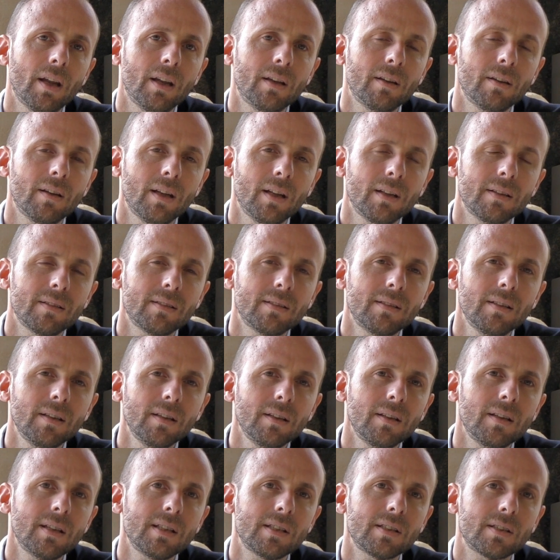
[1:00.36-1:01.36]
and, and
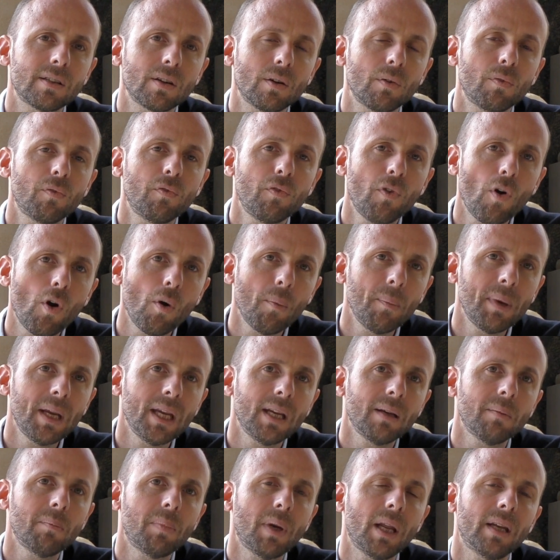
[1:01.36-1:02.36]
see these uh,
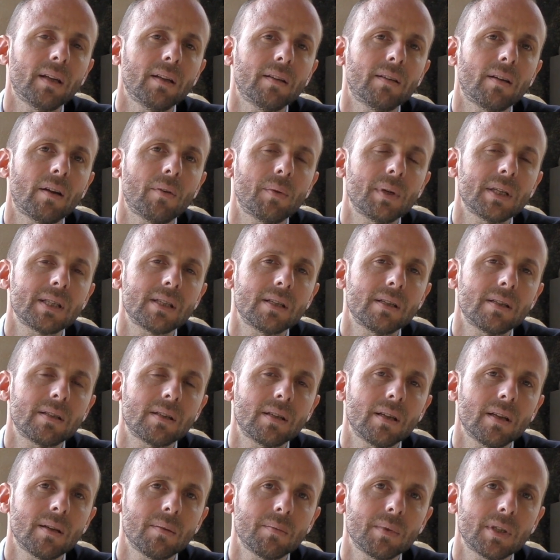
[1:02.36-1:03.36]
forming planetary
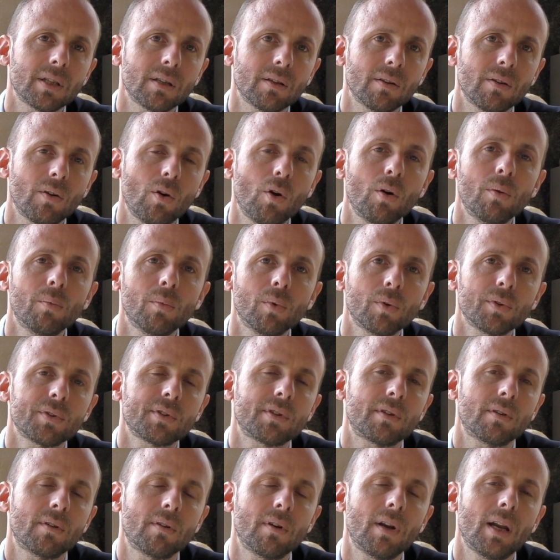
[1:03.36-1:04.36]
systems uh,
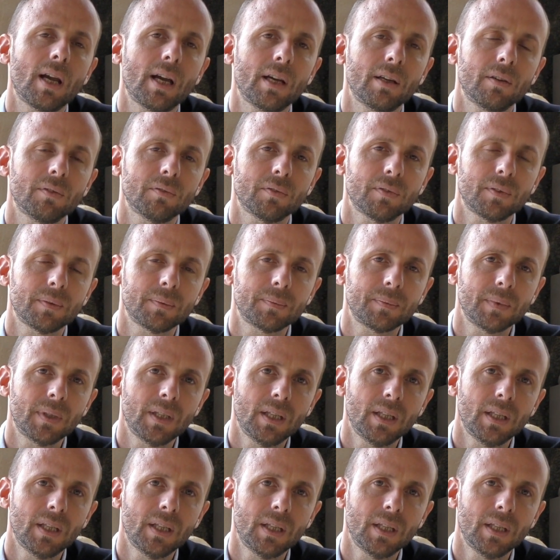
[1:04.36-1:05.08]
almost uh, live.